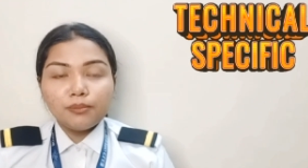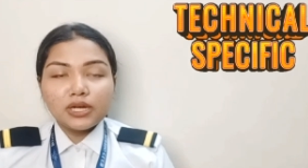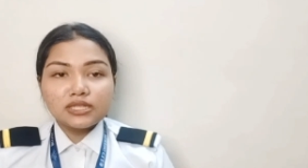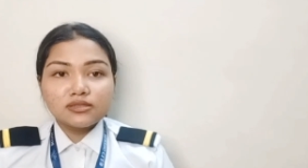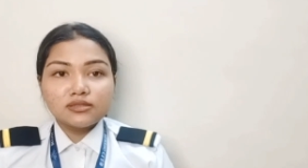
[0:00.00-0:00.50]

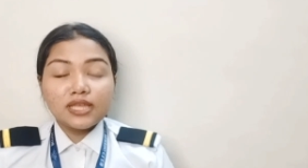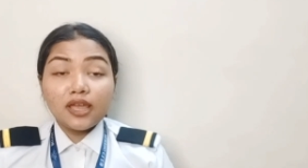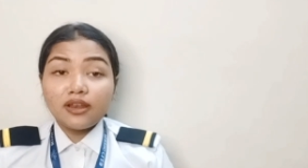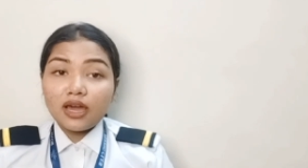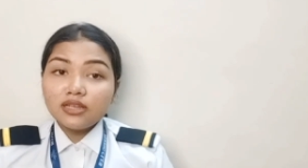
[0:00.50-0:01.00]
But
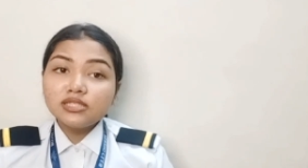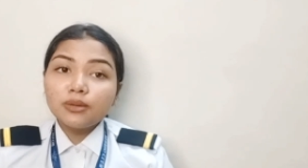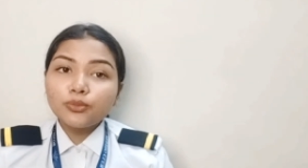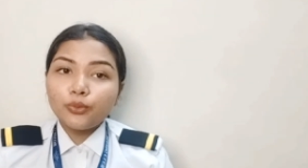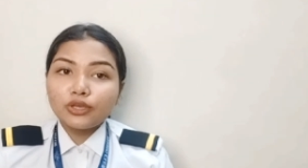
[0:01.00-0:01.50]
there are
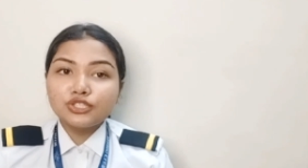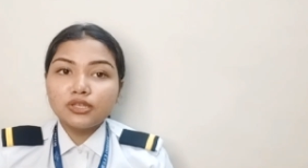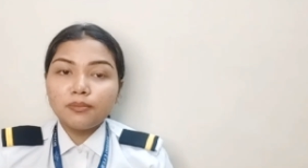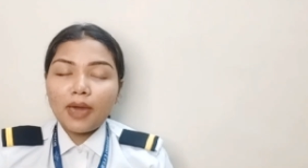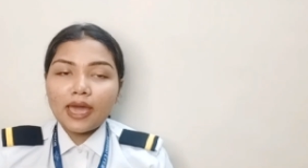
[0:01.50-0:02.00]
some
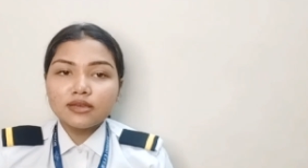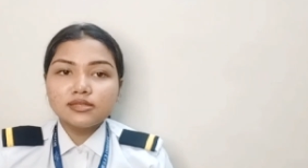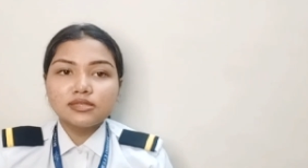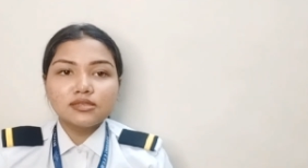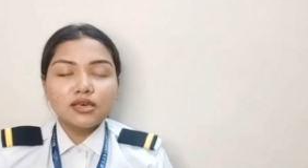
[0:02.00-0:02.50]
question
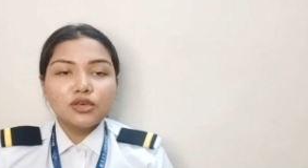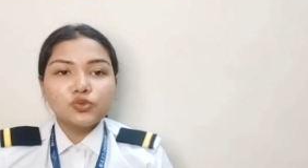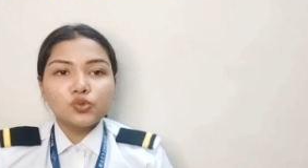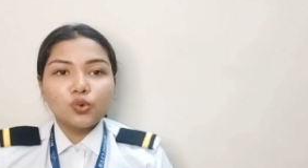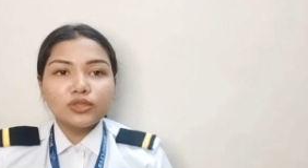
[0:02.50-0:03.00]
banks
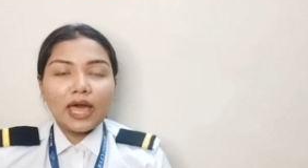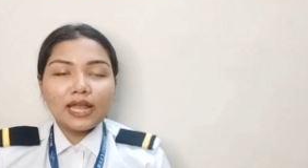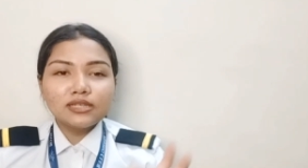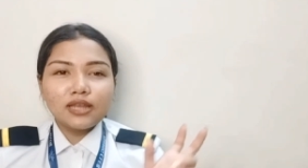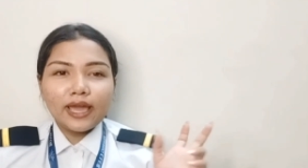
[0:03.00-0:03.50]
so
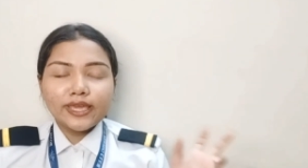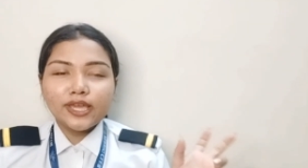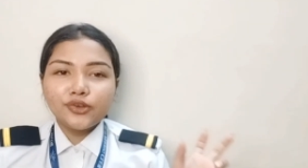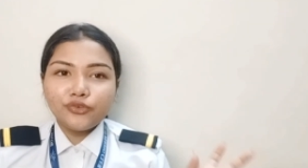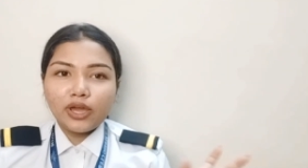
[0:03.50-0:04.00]
that I
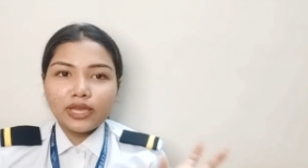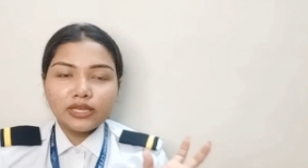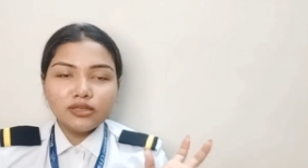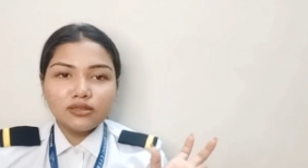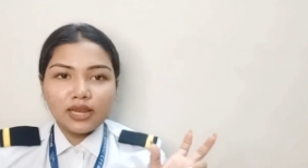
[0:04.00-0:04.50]
can try
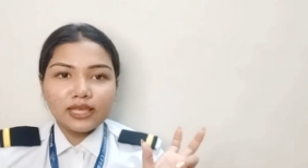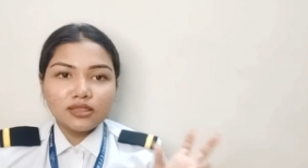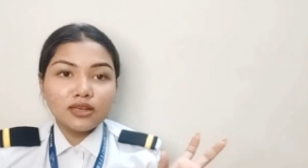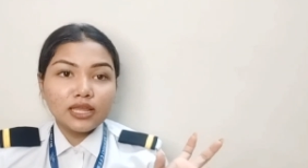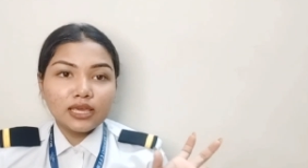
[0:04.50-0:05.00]
like
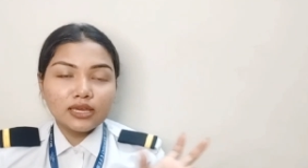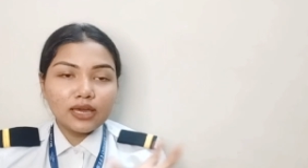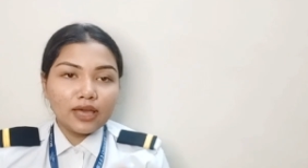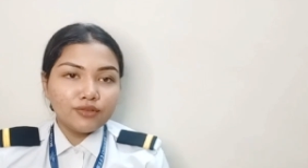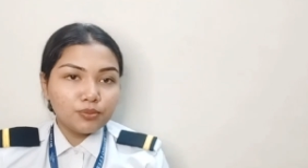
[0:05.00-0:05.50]
the link.
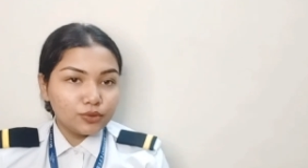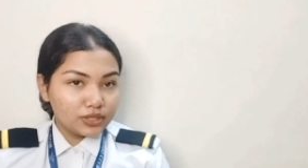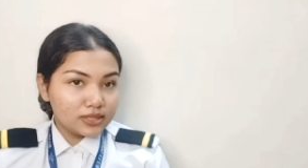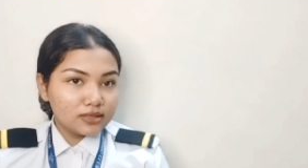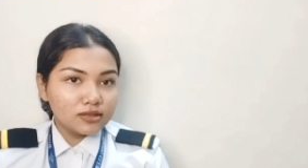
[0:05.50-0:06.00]
I will
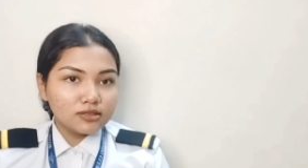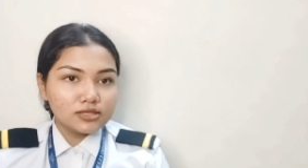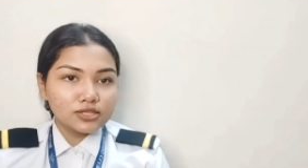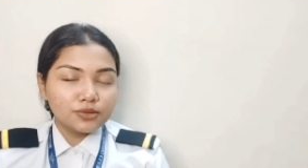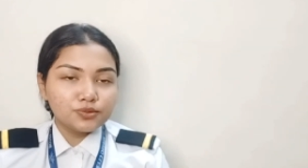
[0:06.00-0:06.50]
put it in the
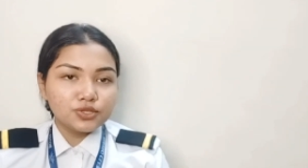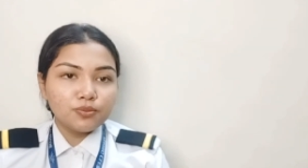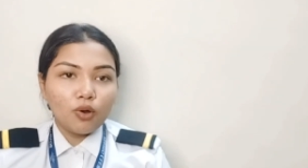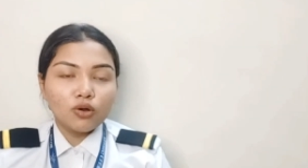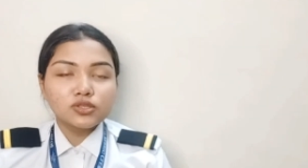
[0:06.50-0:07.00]

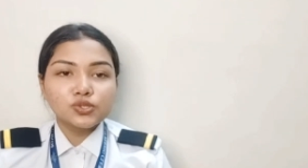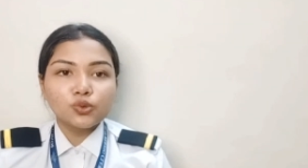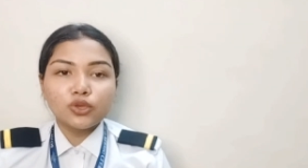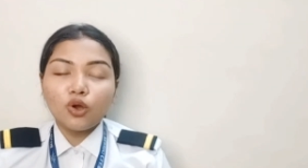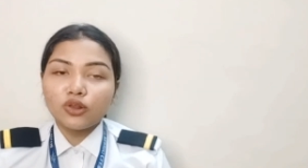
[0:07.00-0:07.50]
description box
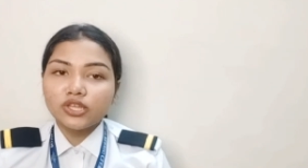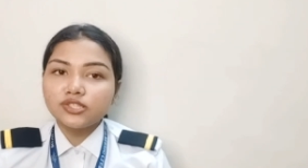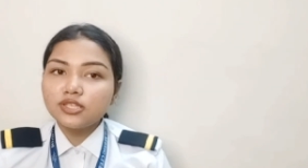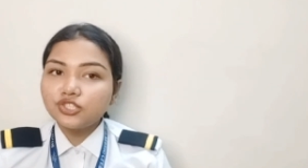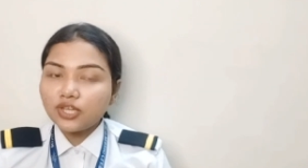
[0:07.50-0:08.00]
so you all
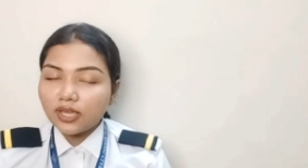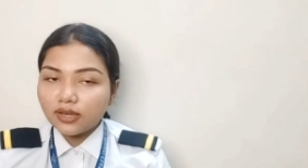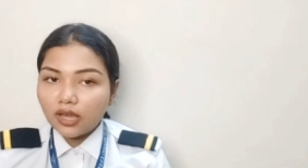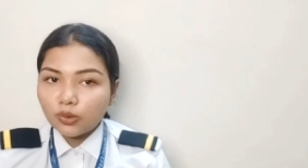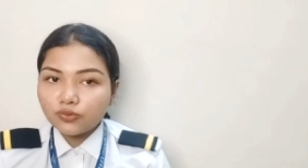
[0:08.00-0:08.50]
can just check
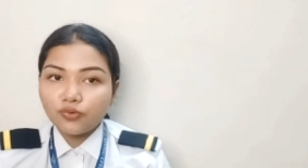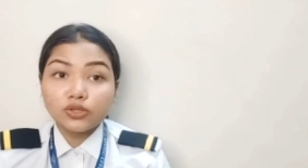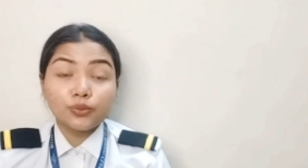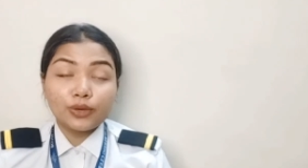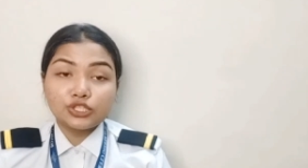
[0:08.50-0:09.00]
it out
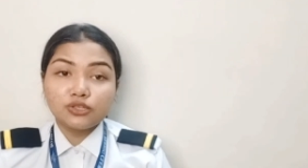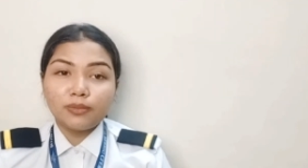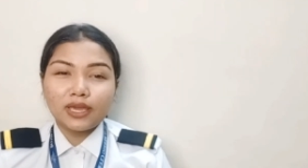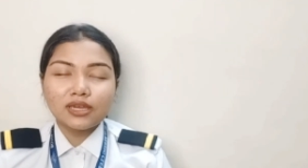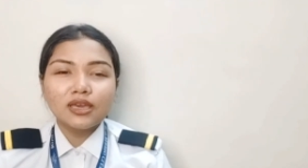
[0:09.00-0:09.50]
for the
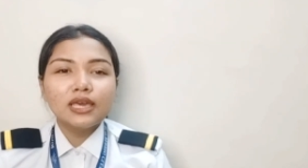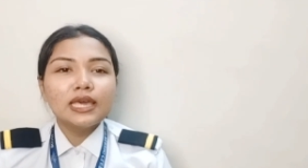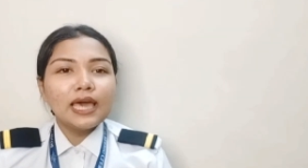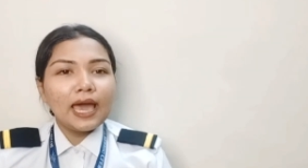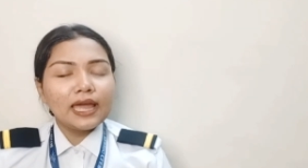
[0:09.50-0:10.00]
question bank.
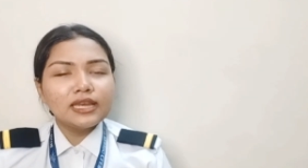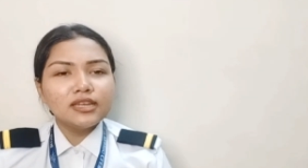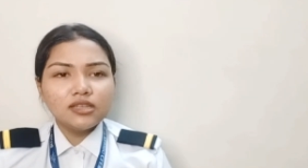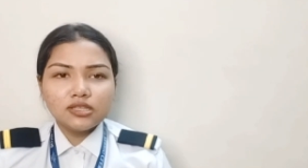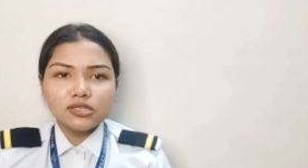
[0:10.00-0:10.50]
And
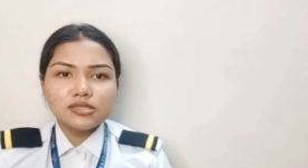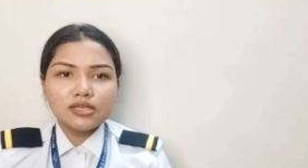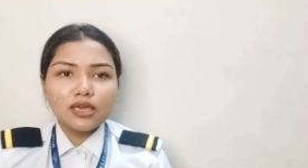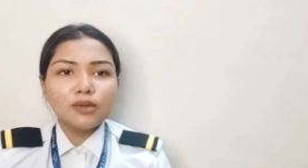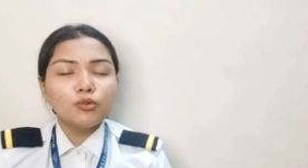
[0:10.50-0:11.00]
in
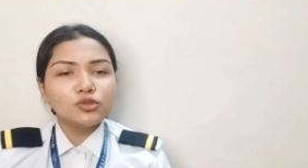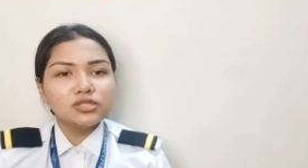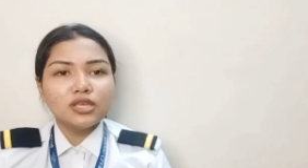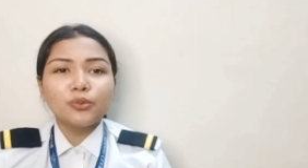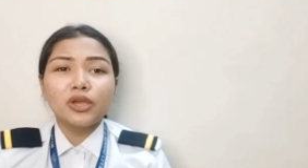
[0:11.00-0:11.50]
DGCA,
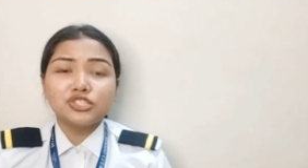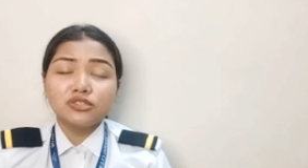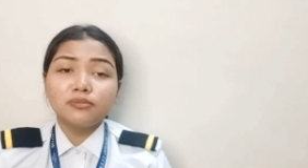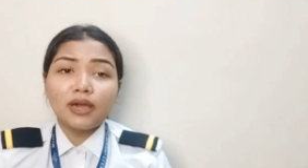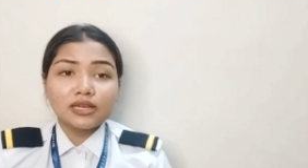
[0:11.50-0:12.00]
mostly
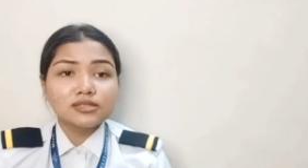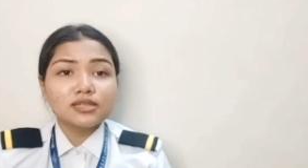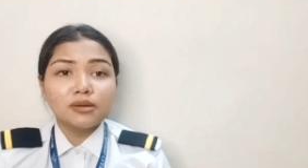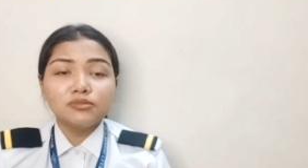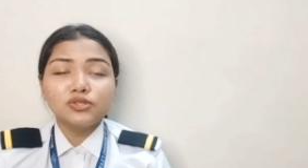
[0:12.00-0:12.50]
question
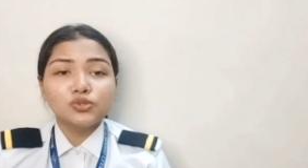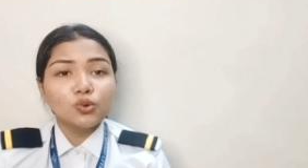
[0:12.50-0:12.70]
banks comes.